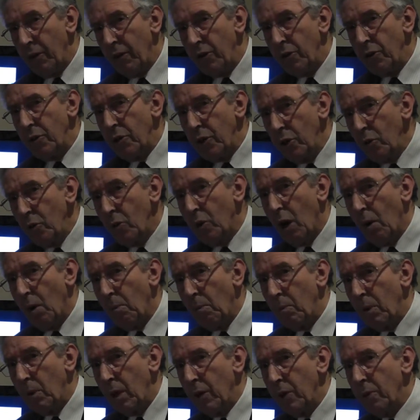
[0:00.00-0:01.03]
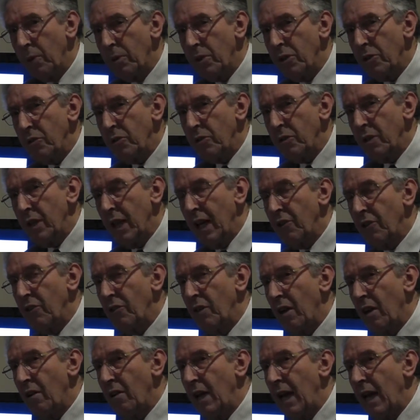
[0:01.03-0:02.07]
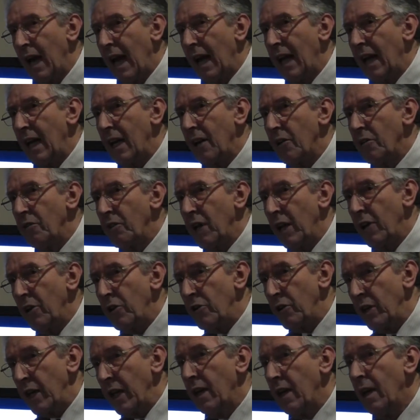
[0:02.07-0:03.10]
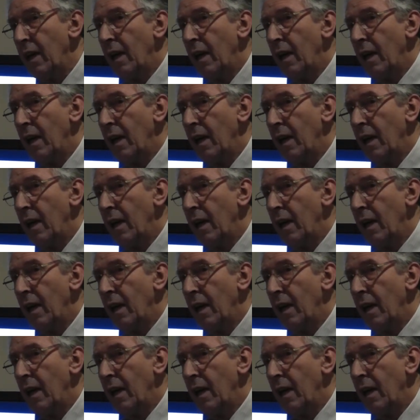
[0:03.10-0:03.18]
this new Commonwealth, which isn't necessarily Anglo-centric,